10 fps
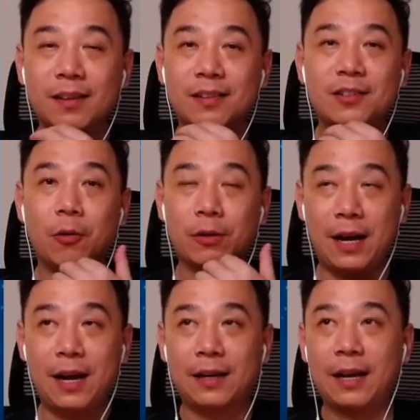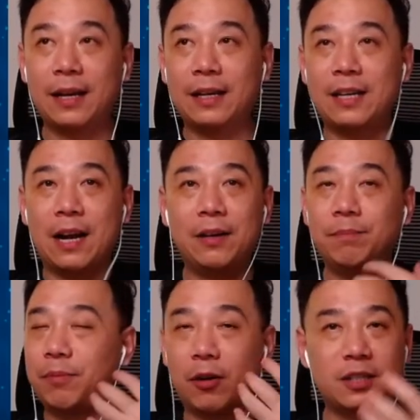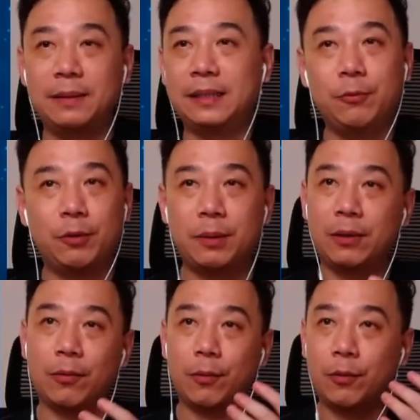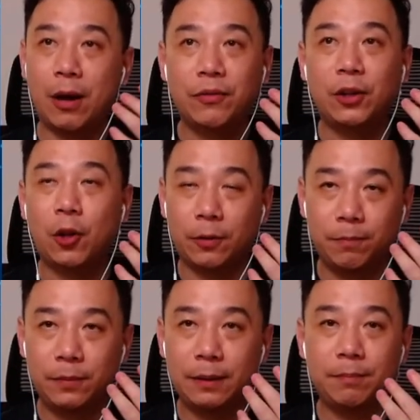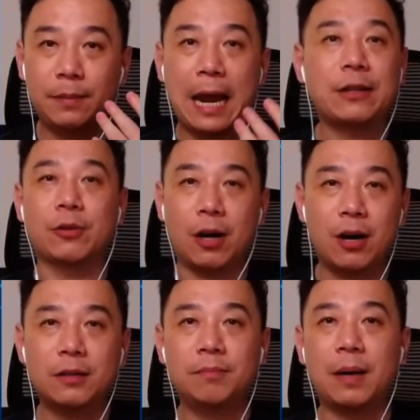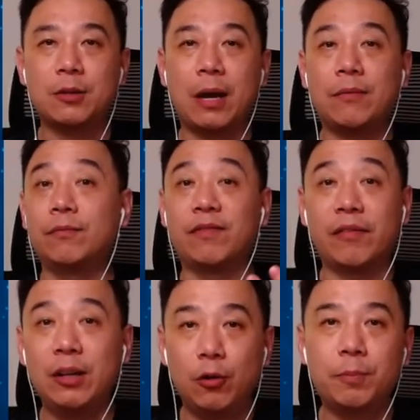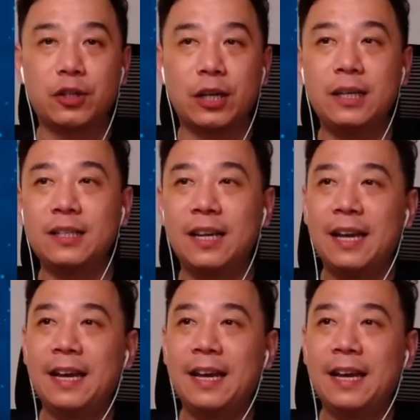So yeah, and the other possibility will be you have a lot of add to cart, but you have very low purchase.